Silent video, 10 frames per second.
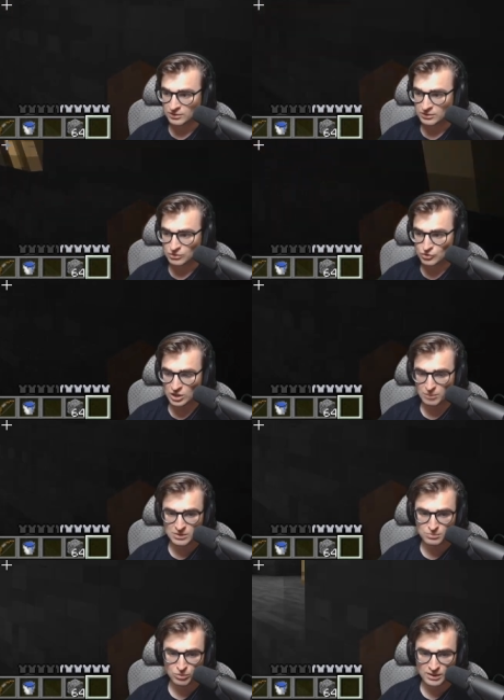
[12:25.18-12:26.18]
Do
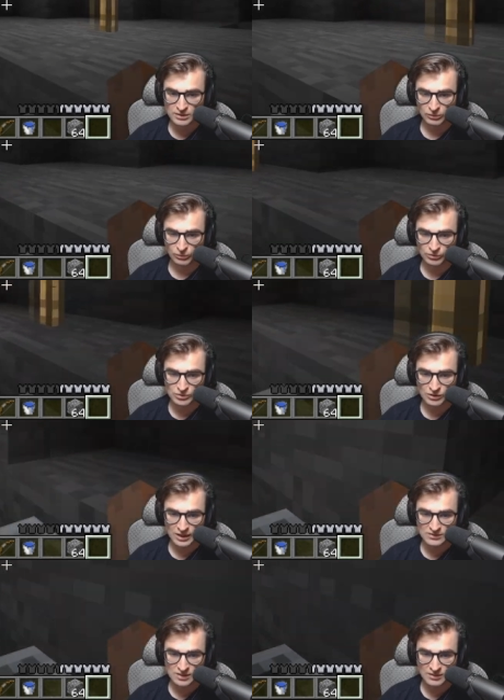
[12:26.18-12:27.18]
zombies break doors? No,
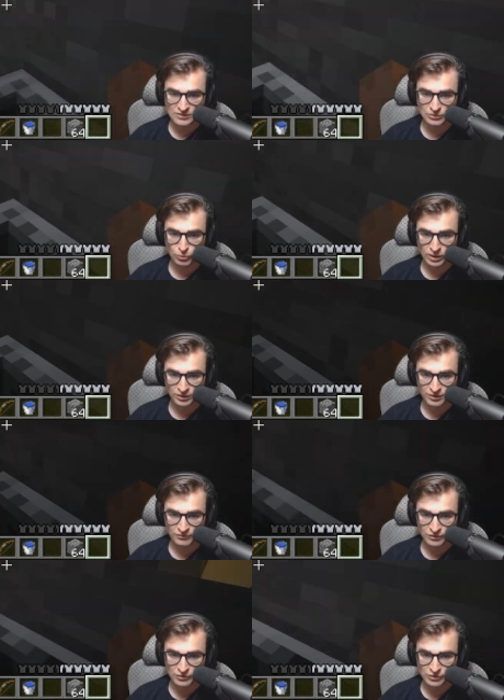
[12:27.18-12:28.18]
that's not until well in the
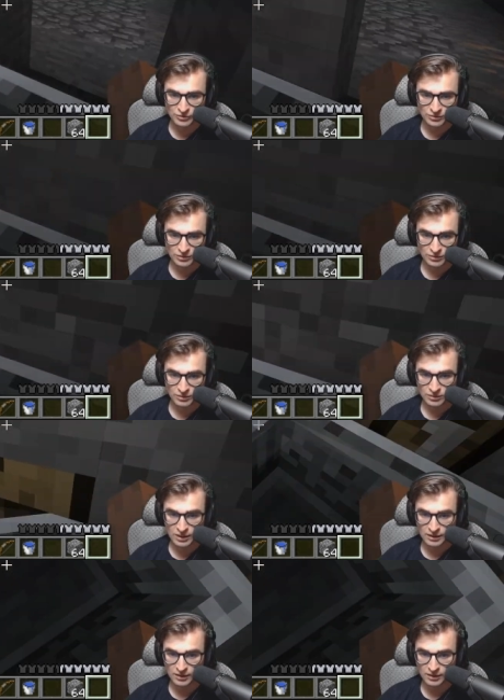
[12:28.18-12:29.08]
future. Hang